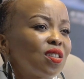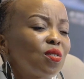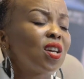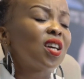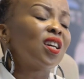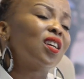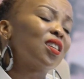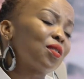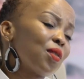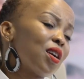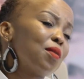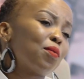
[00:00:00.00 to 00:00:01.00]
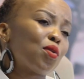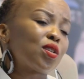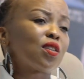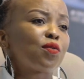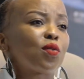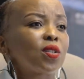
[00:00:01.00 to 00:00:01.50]
So it's very
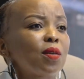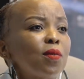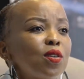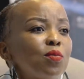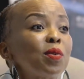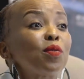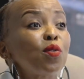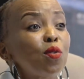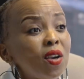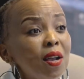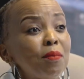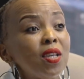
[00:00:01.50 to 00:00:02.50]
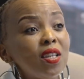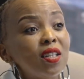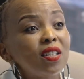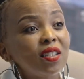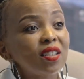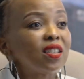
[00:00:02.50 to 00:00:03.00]
important for someone before you come in